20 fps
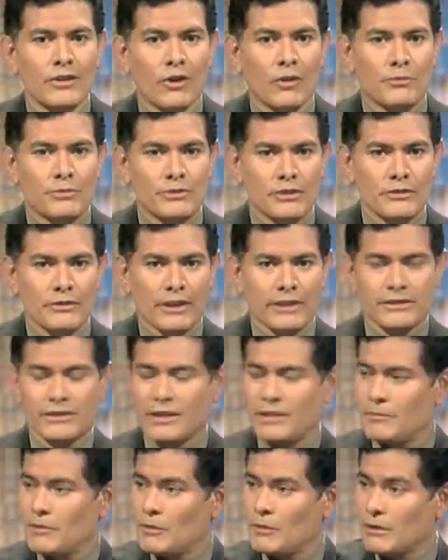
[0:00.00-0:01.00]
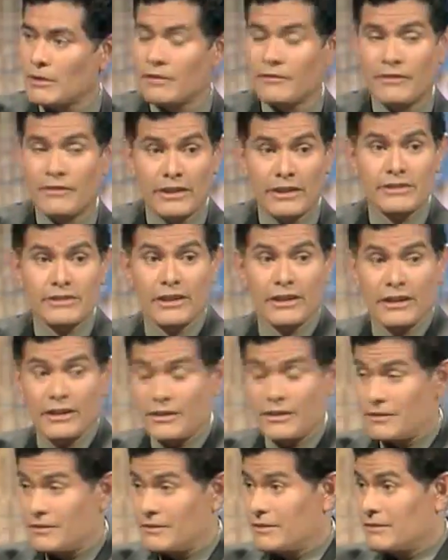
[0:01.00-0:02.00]
Hope to see you next time. You want to finish, then I'll
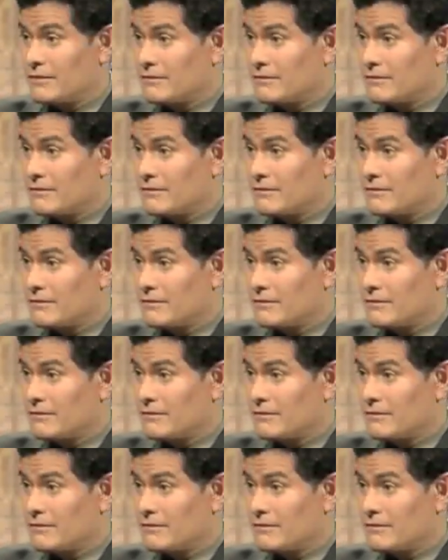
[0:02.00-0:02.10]
get you.